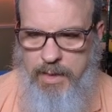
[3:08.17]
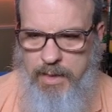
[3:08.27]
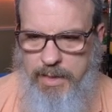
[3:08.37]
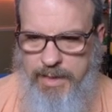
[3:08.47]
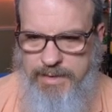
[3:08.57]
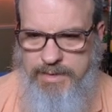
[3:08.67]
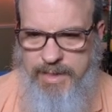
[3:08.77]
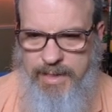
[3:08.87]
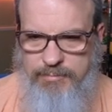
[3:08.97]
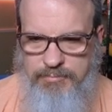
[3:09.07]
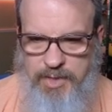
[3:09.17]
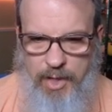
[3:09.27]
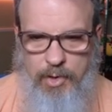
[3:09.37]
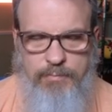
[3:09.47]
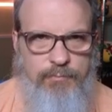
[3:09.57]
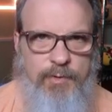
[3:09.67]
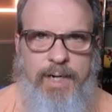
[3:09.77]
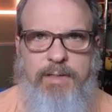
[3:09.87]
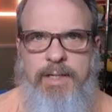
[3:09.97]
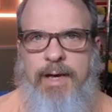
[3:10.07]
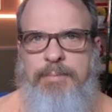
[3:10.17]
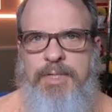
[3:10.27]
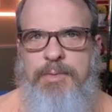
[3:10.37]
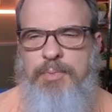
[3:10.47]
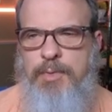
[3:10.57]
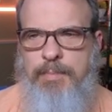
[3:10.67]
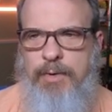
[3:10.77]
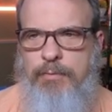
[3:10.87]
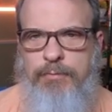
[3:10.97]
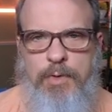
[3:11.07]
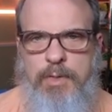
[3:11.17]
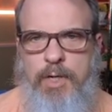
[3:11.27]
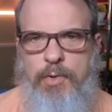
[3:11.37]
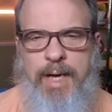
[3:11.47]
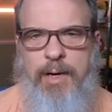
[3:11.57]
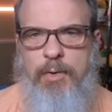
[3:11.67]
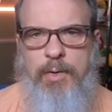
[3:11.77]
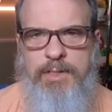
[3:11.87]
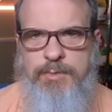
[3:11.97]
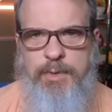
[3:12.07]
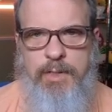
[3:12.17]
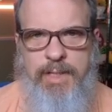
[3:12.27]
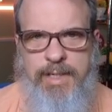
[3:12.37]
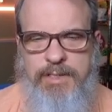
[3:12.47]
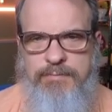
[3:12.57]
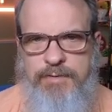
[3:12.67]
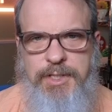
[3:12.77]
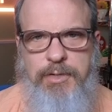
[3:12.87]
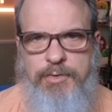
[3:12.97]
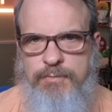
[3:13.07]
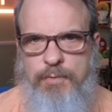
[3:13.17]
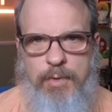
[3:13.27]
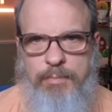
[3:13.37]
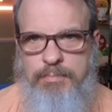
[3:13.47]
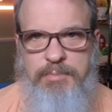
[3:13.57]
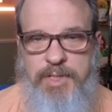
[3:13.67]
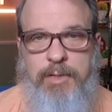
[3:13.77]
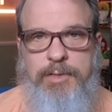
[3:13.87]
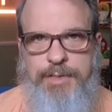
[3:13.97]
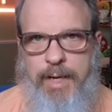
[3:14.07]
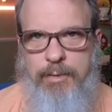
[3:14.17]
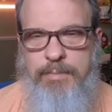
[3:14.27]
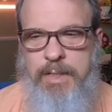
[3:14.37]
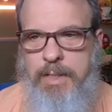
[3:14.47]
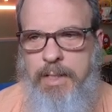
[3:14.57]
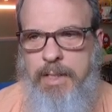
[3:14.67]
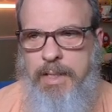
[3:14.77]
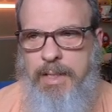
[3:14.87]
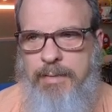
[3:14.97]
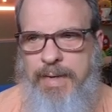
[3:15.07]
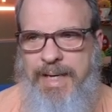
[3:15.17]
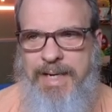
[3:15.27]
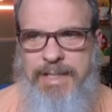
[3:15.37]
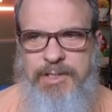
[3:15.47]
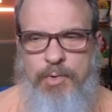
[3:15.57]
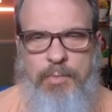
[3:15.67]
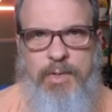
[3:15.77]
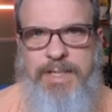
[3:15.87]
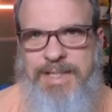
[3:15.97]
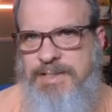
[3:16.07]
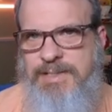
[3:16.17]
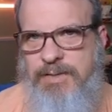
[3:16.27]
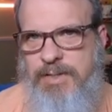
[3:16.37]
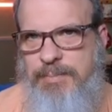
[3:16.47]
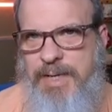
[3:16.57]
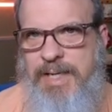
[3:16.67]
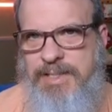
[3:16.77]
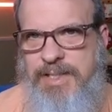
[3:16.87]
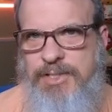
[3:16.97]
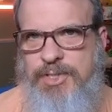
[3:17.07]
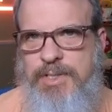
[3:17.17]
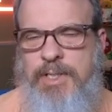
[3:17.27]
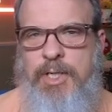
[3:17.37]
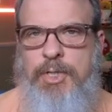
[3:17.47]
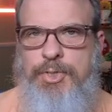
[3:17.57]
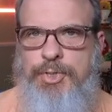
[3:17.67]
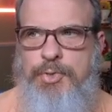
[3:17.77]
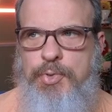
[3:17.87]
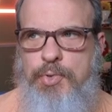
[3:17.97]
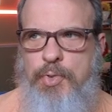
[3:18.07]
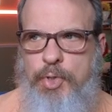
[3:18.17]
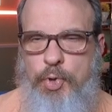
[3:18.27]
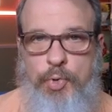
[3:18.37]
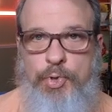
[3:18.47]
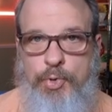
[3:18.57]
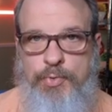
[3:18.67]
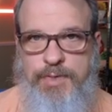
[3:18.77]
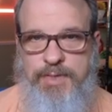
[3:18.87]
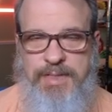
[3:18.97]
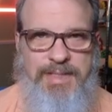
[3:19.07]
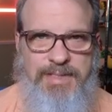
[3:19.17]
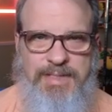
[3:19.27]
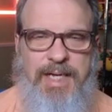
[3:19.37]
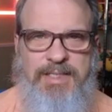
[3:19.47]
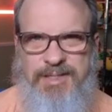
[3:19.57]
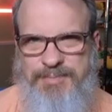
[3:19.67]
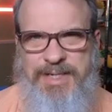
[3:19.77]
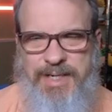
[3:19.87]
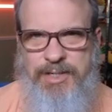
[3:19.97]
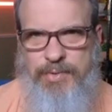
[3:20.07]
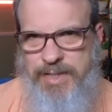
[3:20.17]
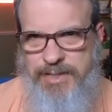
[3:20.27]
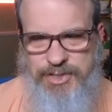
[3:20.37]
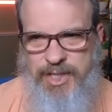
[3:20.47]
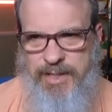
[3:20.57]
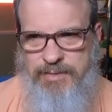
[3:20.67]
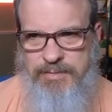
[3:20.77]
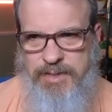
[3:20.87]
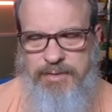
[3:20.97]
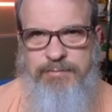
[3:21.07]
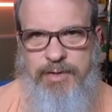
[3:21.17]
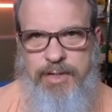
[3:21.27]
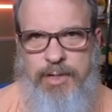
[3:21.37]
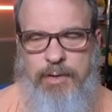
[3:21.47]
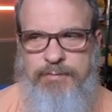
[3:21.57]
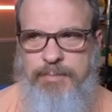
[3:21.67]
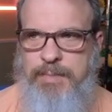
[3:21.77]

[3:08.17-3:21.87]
And I said, no, frankly, I've been putting my referral code out on Splinterlands videos for years now, and I don't really necessarily pay attention to who uses it. It's not something I go in and check very often.